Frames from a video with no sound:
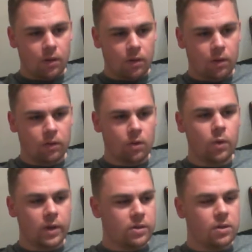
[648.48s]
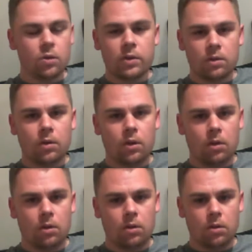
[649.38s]
He's always a
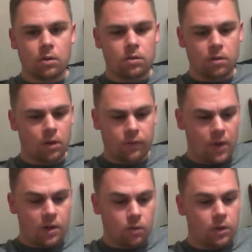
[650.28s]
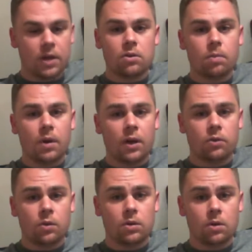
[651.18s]
good. If anyone gets to the playoffs,
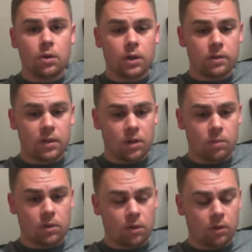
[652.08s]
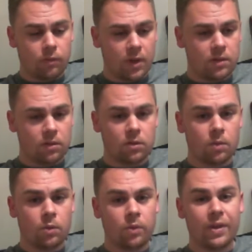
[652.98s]
always got a good team. So facing
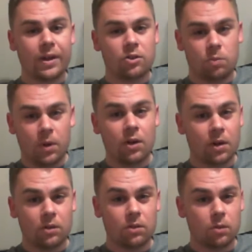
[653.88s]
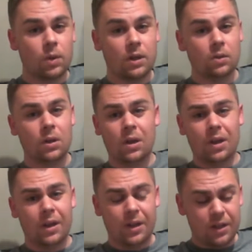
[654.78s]
someone with that experience as well
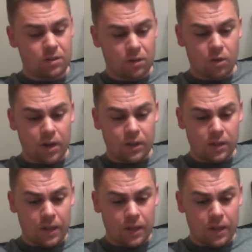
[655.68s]
isn't great.